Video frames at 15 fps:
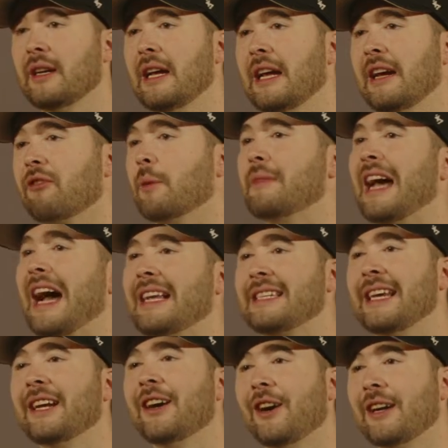From that day
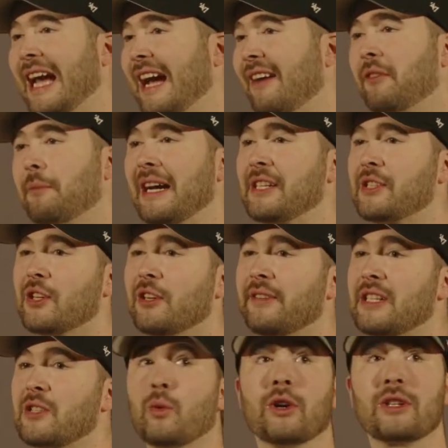on, half of my servants
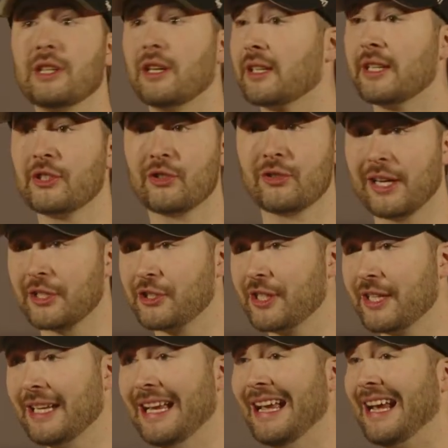worked on
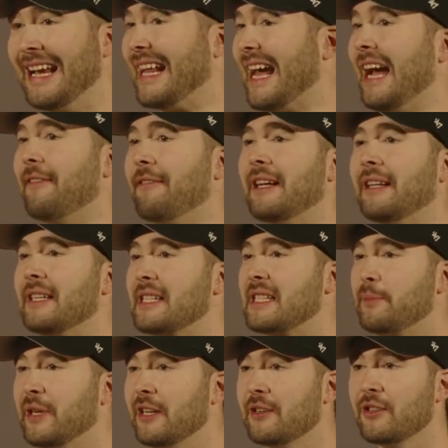construction, and half held the
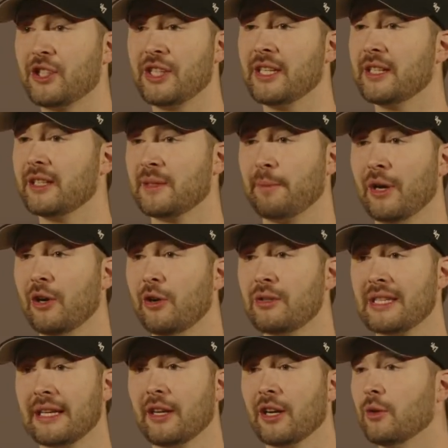spears, shields, bows,
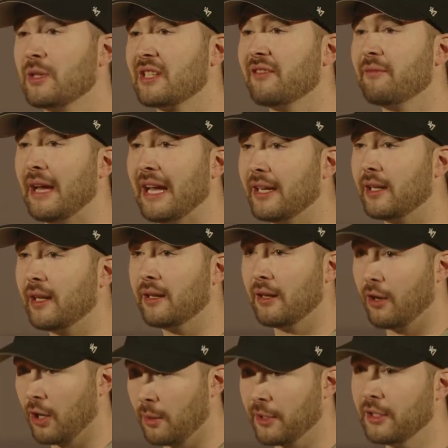and coats of mail,
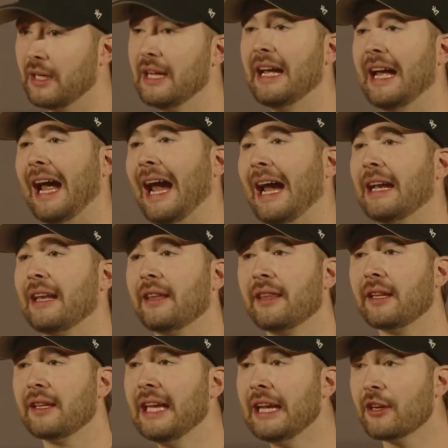armor. And the
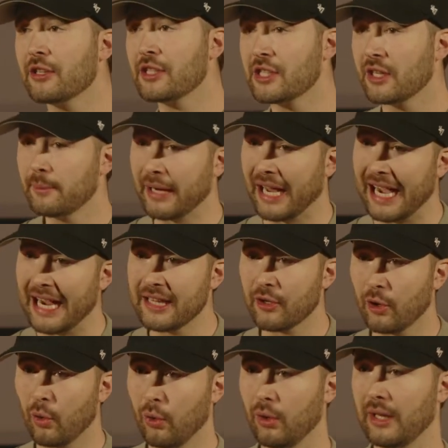leaders stood behind the
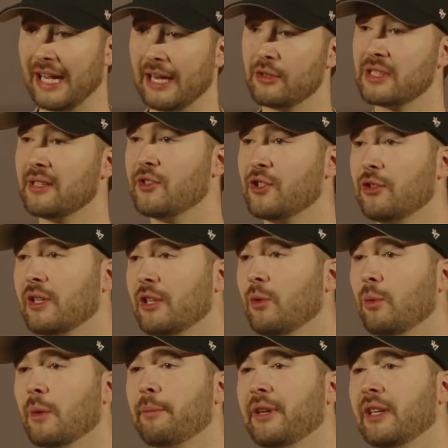whole house of Judah who
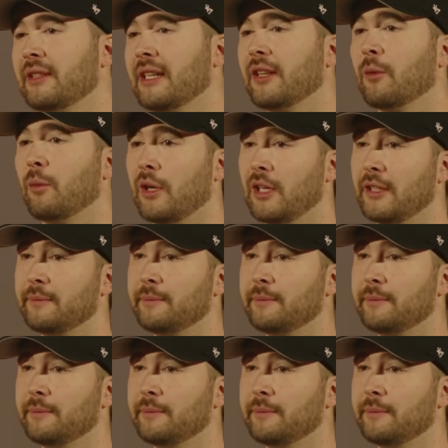were building the wall.